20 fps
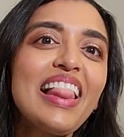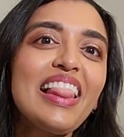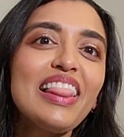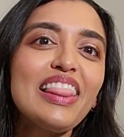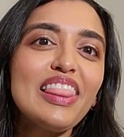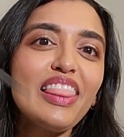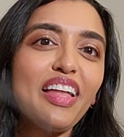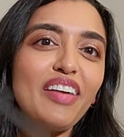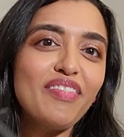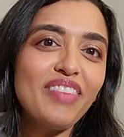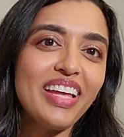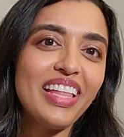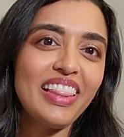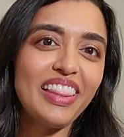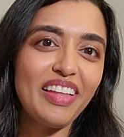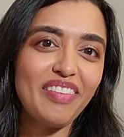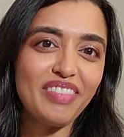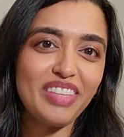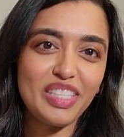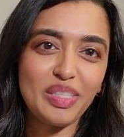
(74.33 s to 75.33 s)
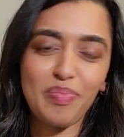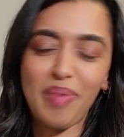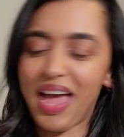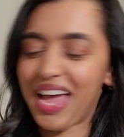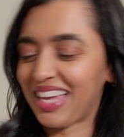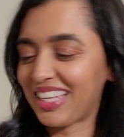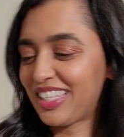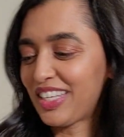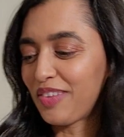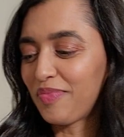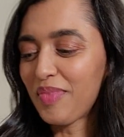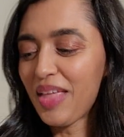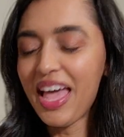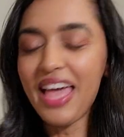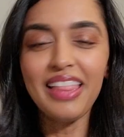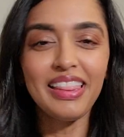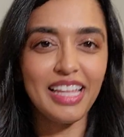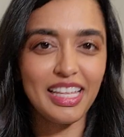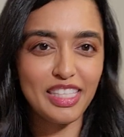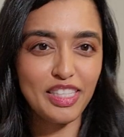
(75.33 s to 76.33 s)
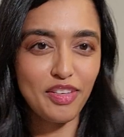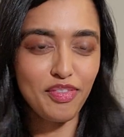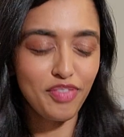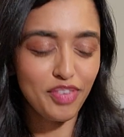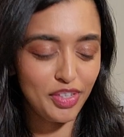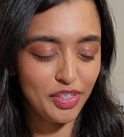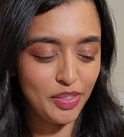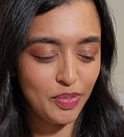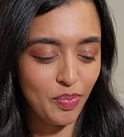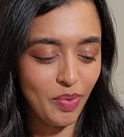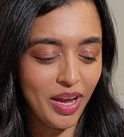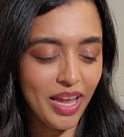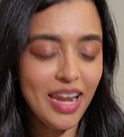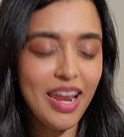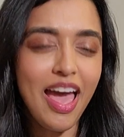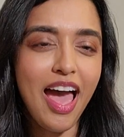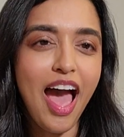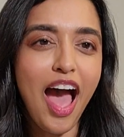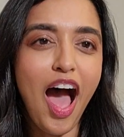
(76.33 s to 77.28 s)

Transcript: Love it, love this bag. So that's the first one.